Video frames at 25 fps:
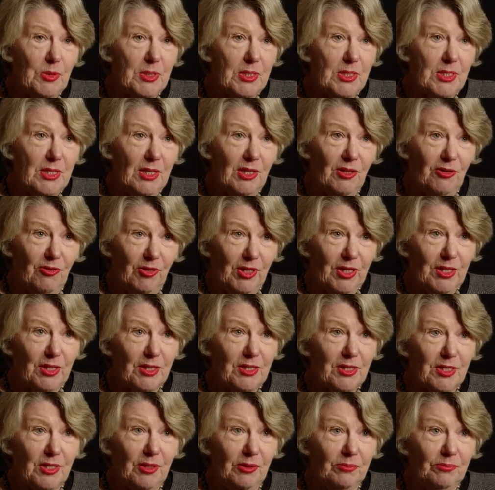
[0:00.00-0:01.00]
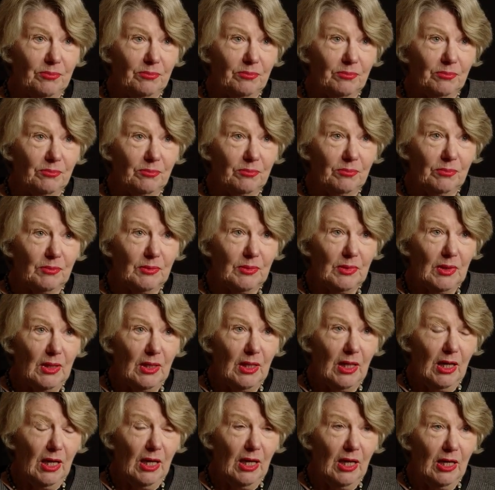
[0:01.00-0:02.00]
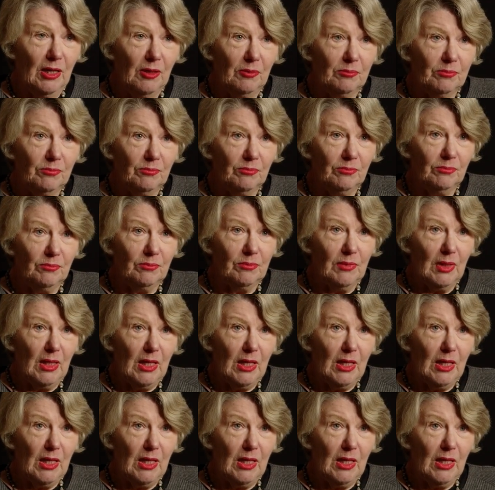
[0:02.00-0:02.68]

was serious. Um,